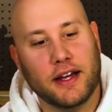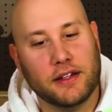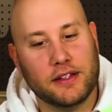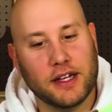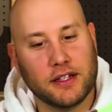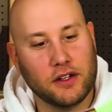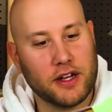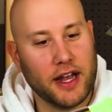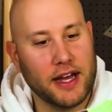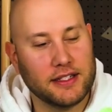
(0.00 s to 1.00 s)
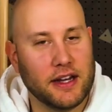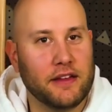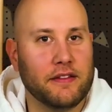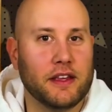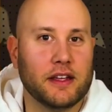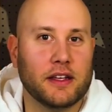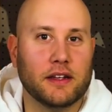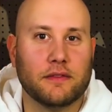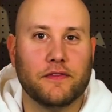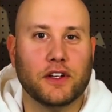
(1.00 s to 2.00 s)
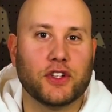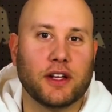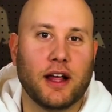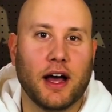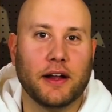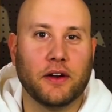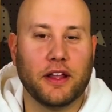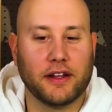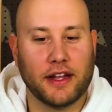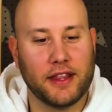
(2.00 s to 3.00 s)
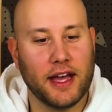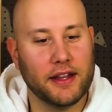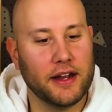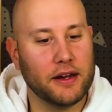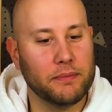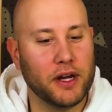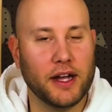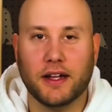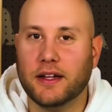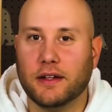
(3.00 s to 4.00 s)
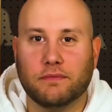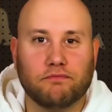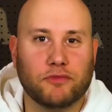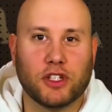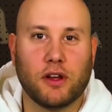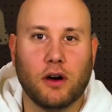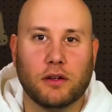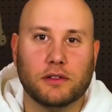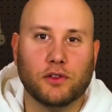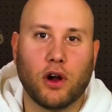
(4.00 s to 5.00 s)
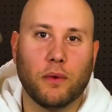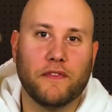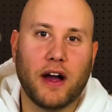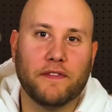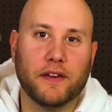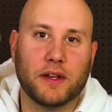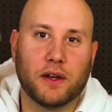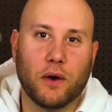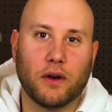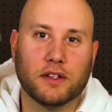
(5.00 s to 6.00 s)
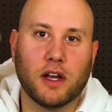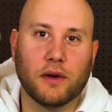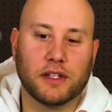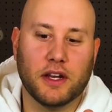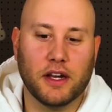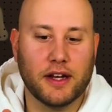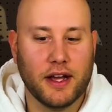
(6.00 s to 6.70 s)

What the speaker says: Doesn't look like it has any of the fishing line or anything like that in there, but just normal 550 cord is always good.